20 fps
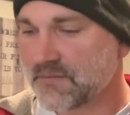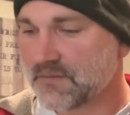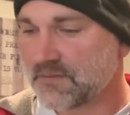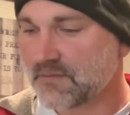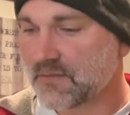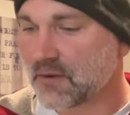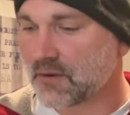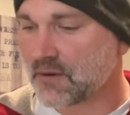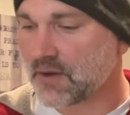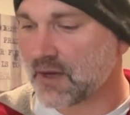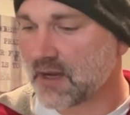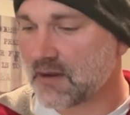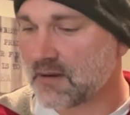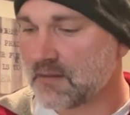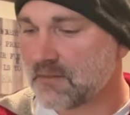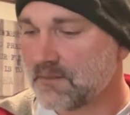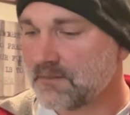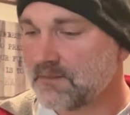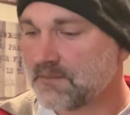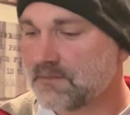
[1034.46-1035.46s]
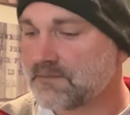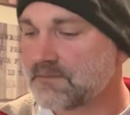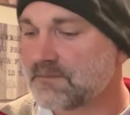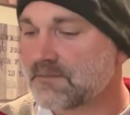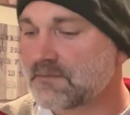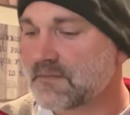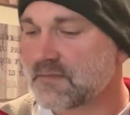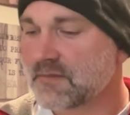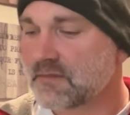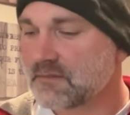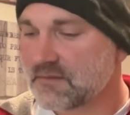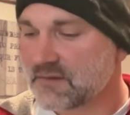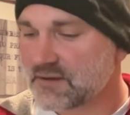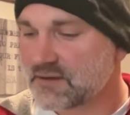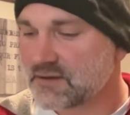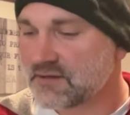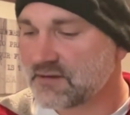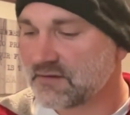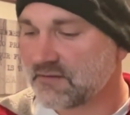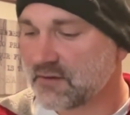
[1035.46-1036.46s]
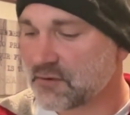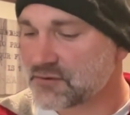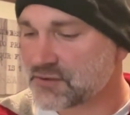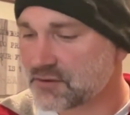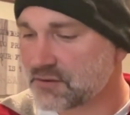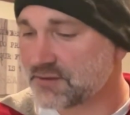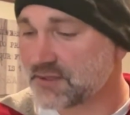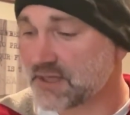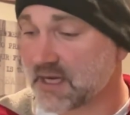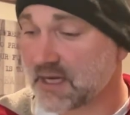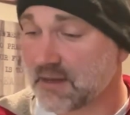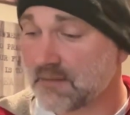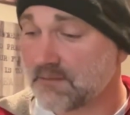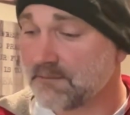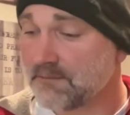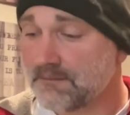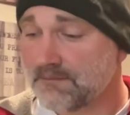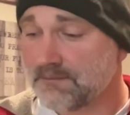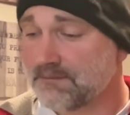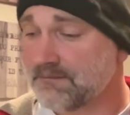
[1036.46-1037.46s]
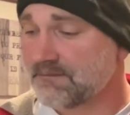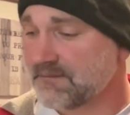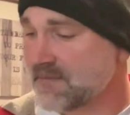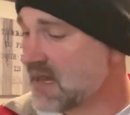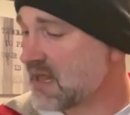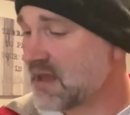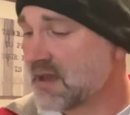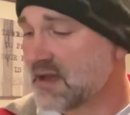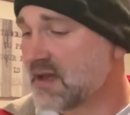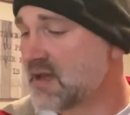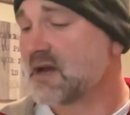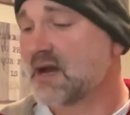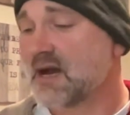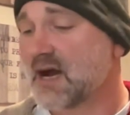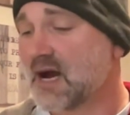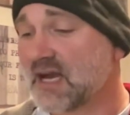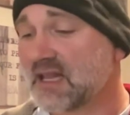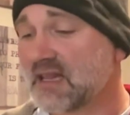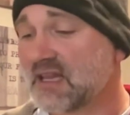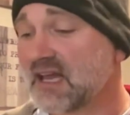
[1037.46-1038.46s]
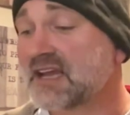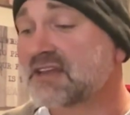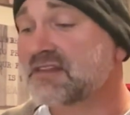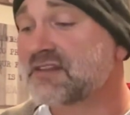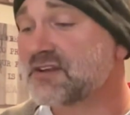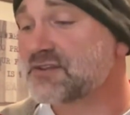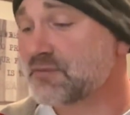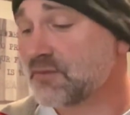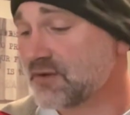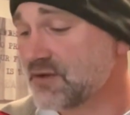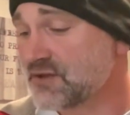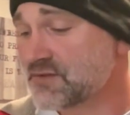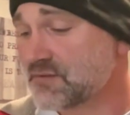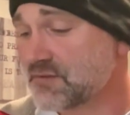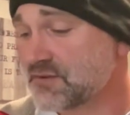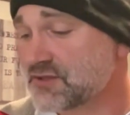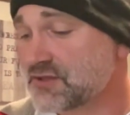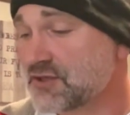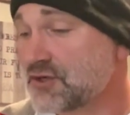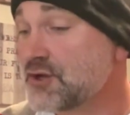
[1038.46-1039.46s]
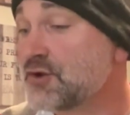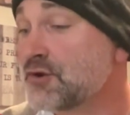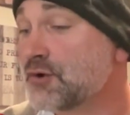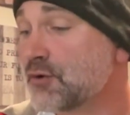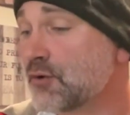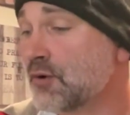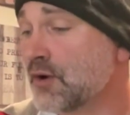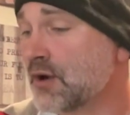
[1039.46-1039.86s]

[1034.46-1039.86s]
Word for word: Okay. Devotional time. I like this one. This one's new.